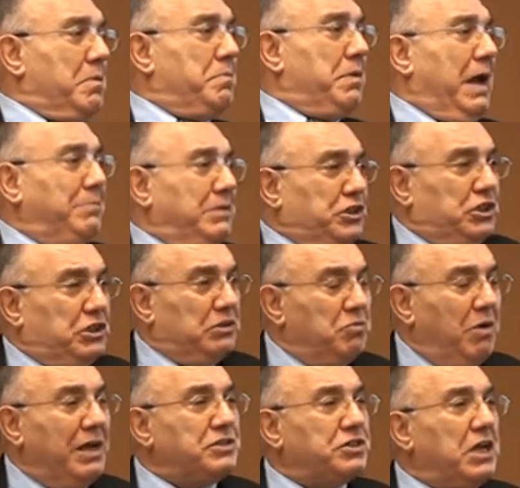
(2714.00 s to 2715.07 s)
Prebish,
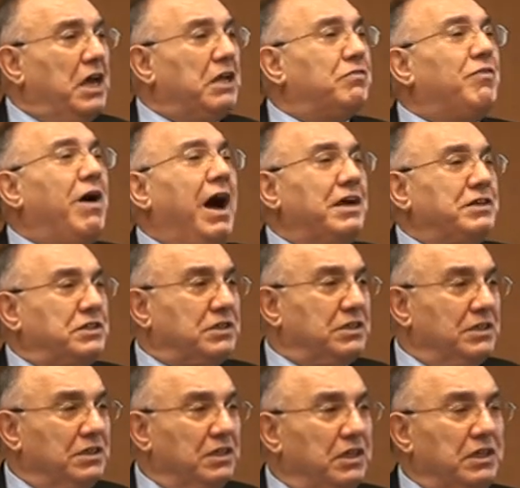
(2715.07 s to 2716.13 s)
once advised
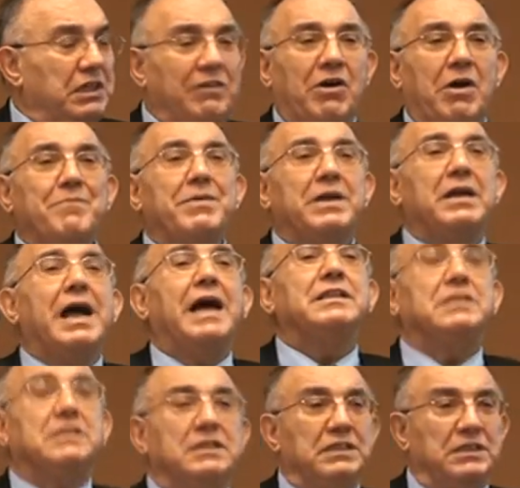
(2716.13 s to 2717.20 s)
European
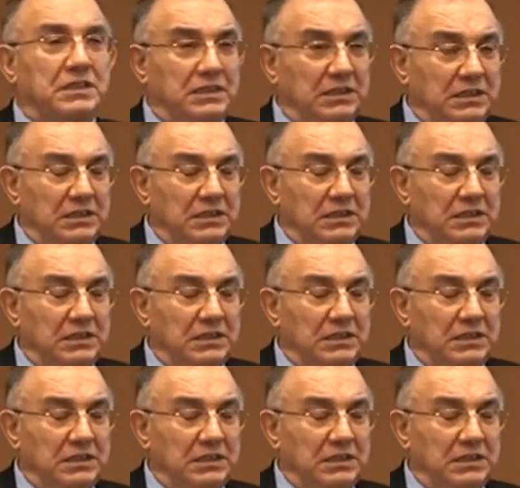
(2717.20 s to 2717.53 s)
countries